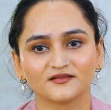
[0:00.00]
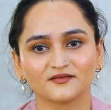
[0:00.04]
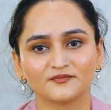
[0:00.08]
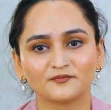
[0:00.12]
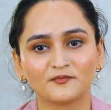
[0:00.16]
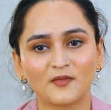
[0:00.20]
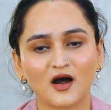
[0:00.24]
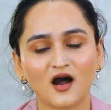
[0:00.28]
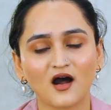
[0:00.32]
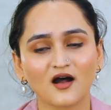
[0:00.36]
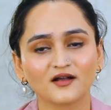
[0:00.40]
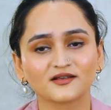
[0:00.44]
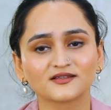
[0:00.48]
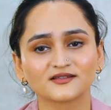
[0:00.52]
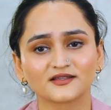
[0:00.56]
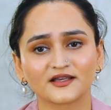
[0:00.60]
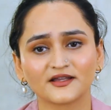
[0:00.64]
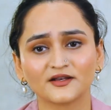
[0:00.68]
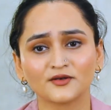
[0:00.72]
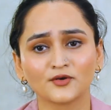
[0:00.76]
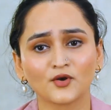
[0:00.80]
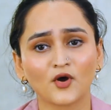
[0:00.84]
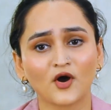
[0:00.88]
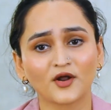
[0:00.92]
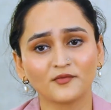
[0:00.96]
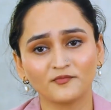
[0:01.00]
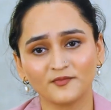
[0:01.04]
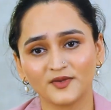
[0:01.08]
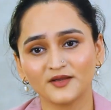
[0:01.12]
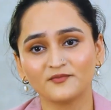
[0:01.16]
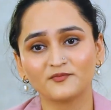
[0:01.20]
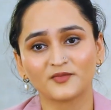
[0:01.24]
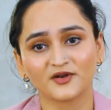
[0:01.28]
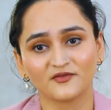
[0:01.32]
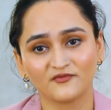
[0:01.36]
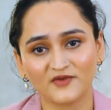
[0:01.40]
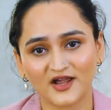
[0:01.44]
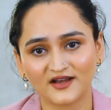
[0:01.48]
marks cannot be
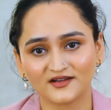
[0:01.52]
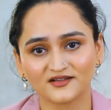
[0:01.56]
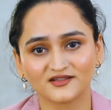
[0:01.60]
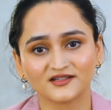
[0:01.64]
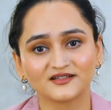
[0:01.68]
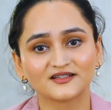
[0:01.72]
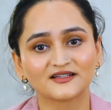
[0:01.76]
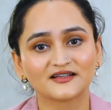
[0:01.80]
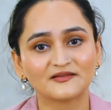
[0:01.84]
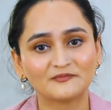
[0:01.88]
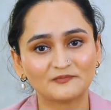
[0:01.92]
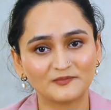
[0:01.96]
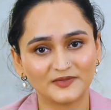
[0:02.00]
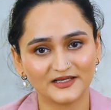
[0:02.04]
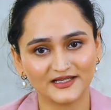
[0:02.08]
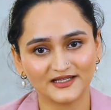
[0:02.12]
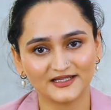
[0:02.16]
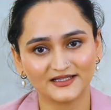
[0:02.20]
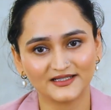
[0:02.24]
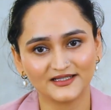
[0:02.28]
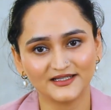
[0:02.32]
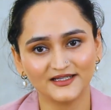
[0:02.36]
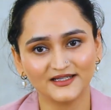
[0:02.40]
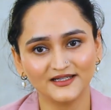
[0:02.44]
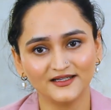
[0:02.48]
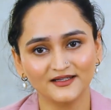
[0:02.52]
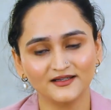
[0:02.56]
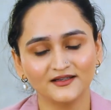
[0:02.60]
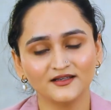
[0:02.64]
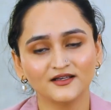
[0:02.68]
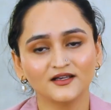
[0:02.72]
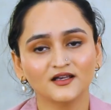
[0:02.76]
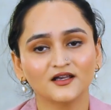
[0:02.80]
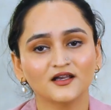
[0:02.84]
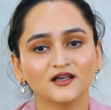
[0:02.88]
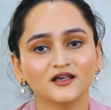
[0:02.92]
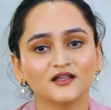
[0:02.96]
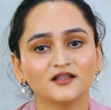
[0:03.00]
prevented completely.
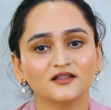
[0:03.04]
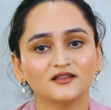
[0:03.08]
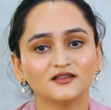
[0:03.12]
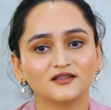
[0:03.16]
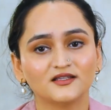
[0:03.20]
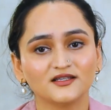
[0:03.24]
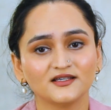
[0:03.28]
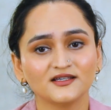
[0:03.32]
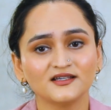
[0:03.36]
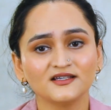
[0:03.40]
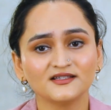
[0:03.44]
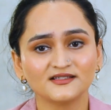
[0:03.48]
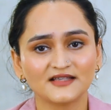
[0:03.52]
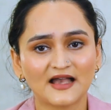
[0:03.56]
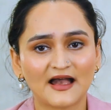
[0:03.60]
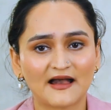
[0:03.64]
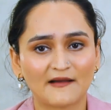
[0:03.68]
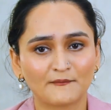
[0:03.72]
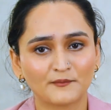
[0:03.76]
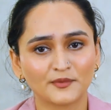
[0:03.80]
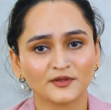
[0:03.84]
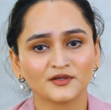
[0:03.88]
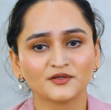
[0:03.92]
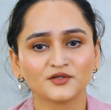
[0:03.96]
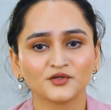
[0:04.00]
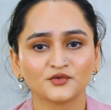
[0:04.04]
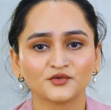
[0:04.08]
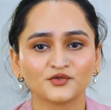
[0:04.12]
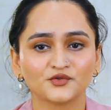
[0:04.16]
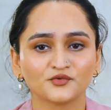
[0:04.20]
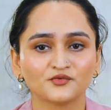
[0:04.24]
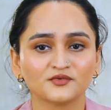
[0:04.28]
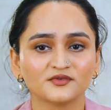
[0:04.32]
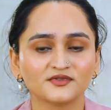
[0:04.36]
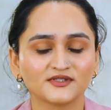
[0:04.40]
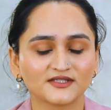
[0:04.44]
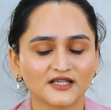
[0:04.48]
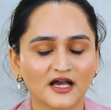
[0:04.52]
These happen due
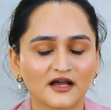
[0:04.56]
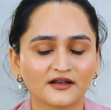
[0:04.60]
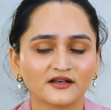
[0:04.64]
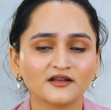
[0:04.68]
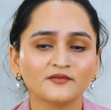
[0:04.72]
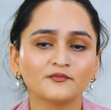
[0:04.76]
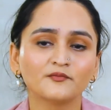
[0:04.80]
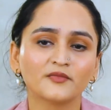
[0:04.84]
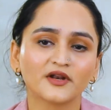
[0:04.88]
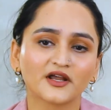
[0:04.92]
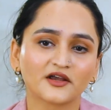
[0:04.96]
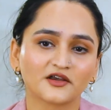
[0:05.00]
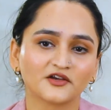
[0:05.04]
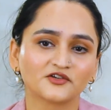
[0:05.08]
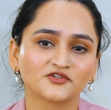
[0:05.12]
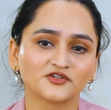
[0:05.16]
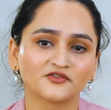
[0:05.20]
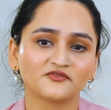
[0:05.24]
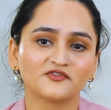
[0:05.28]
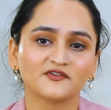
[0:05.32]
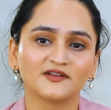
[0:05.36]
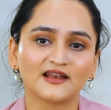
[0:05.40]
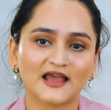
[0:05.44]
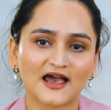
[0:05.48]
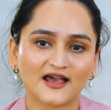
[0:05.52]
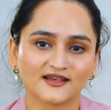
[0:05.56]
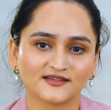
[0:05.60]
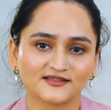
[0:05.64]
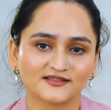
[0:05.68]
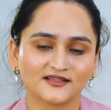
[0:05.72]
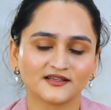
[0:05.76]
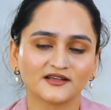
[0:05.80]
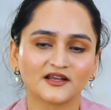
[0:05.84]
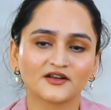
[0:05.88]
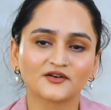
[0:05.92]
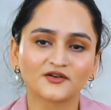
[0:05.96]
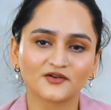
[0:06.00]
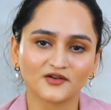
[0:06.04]
to sudden breakage of
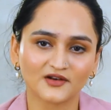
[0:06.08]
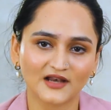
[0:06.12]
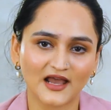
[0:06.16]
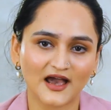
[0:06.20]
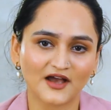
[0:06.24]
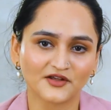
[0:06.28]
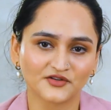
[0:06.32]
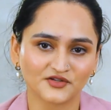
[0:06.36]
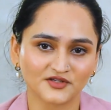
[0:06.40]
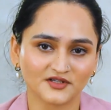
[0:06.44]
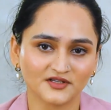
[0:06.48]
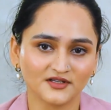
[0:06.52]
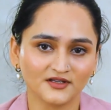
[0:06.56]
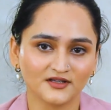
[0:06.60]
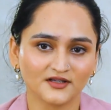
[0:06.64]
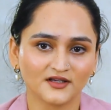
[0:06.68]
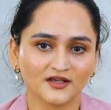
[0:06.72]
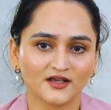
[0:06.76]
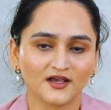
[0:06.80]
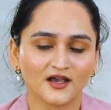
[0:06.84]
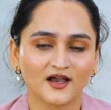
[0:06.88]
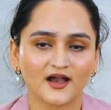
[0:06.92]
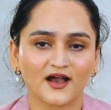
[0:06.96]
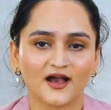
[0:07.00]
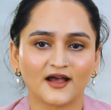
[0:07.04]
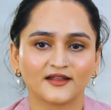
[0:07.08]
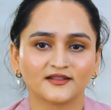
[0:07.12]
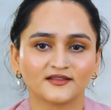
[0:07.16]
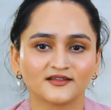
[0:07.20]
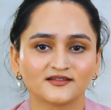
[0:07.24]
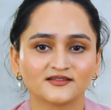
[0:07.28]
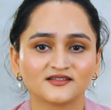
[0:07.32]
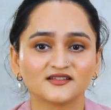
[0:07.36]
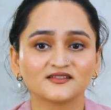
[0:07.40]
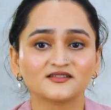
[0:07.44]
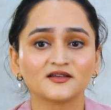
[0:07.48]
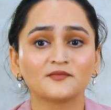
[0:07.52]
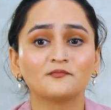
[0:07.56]
elastin and collagen, and
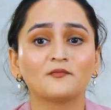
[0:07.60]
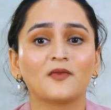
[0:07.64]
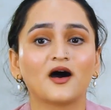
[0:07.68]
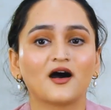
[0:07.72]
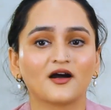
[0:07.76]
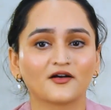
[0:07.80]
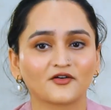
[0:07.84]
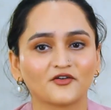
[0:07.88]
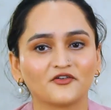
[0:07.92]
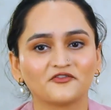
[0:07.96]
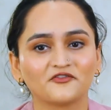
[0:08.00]
this is a mark